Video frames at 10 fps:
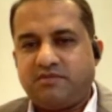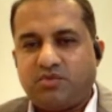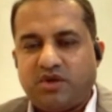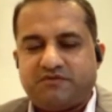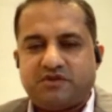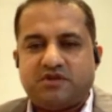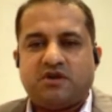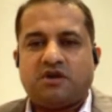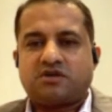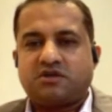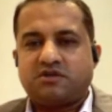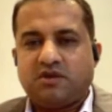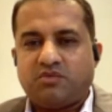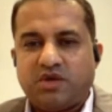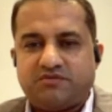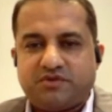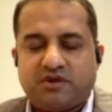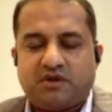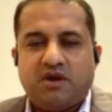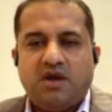They wait for the doctor, they wait for
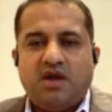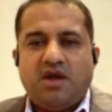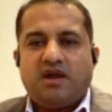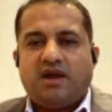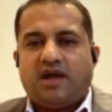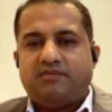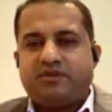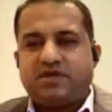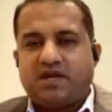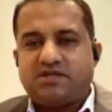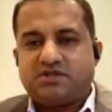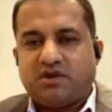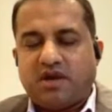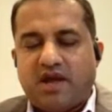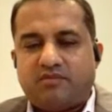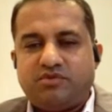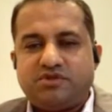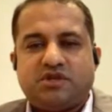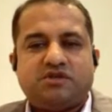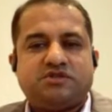their lab test or lab
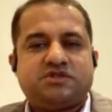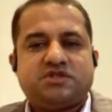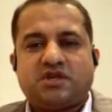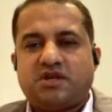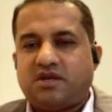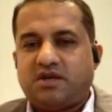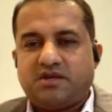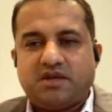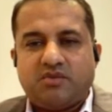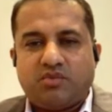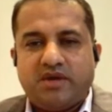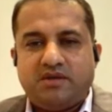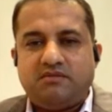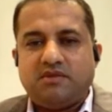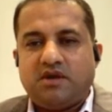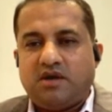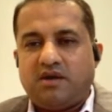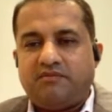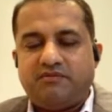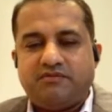results, they wait
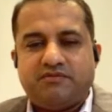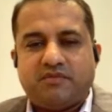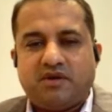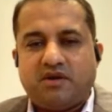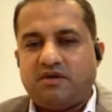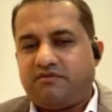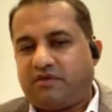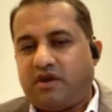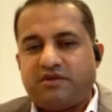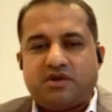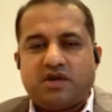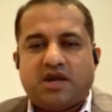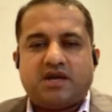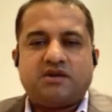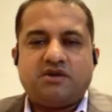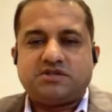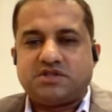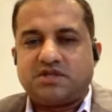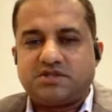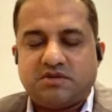for other
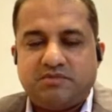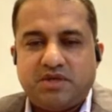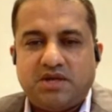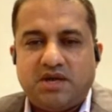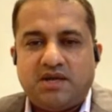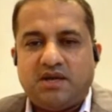diagnostics to be done.